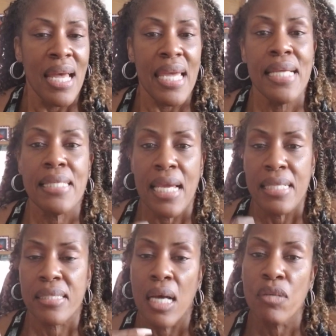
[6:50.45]

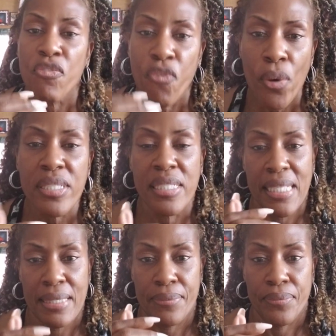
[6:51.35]
It's
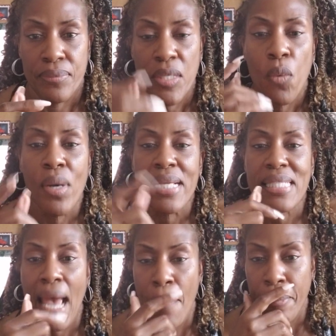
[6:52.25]
unfortunate what has
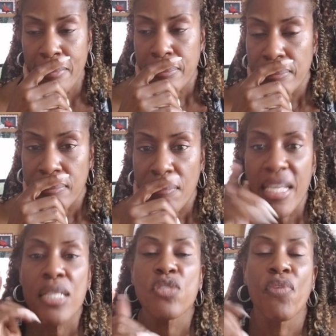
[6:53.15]
happened.
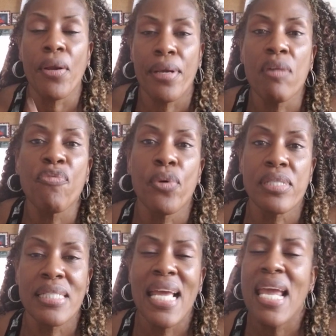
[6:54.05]
It is very
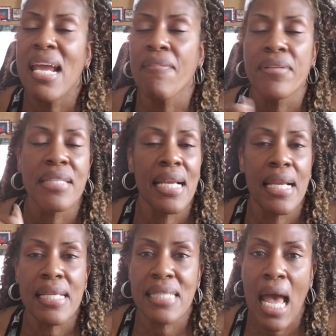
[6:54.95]
unfortunate, everything
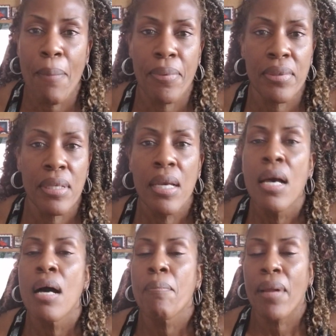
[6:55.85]
that has happened.
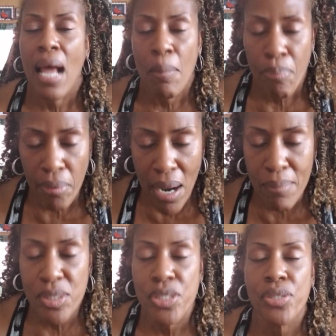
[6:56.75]
But I
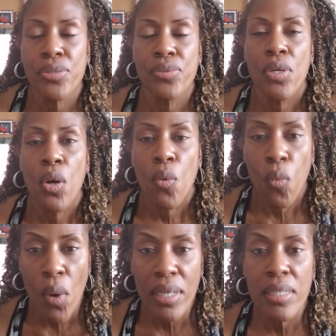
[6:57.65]
promise you,
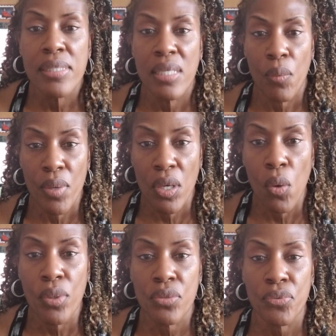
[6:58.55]
what it is that we're
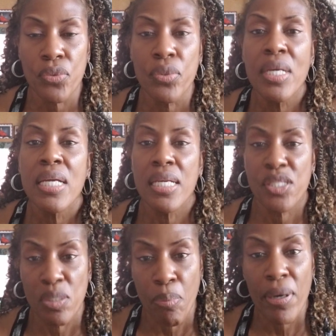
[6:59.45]
going through is
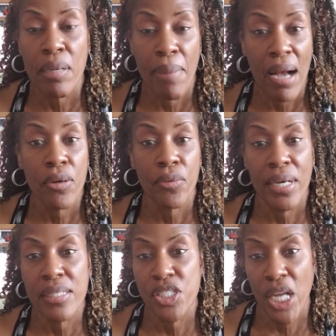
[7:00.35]
to bring about
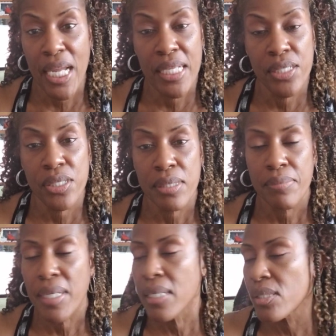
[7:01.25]
greater change.
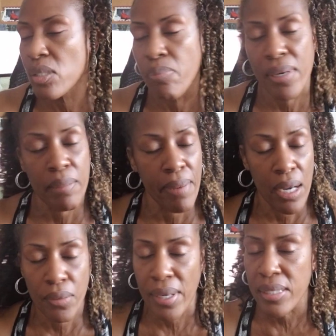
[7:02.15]
It is to bring
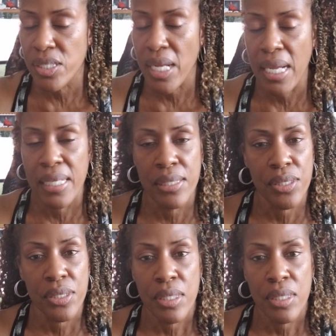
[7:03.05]
about greater change.